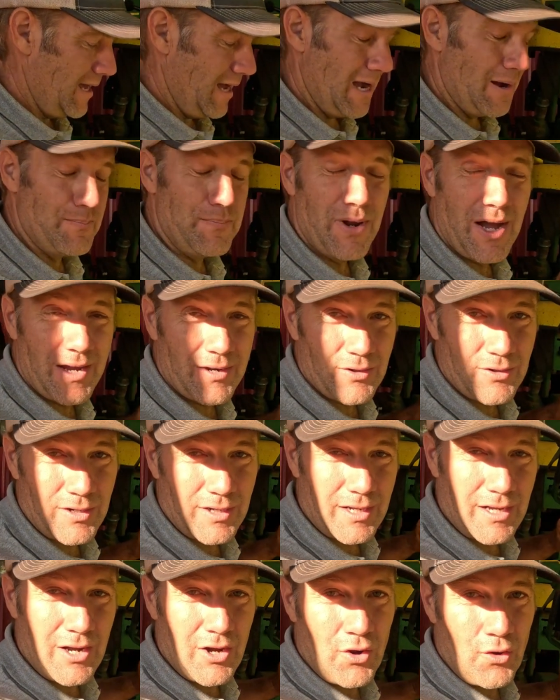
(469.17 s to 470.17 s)
I'm not
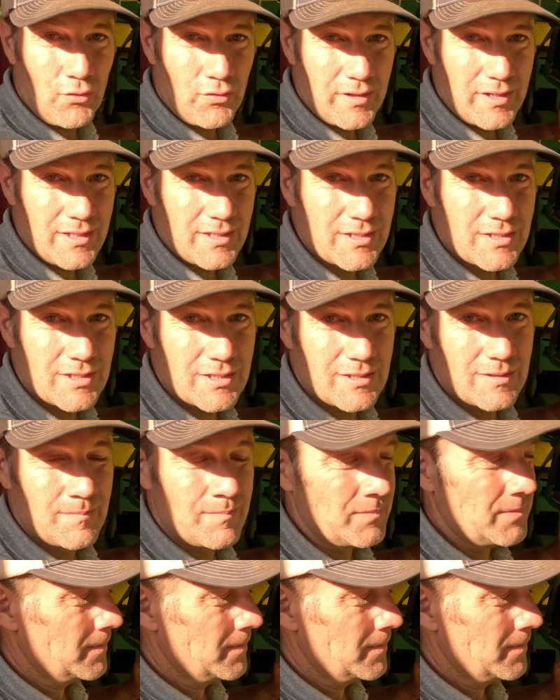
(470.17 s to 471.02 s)
going to call this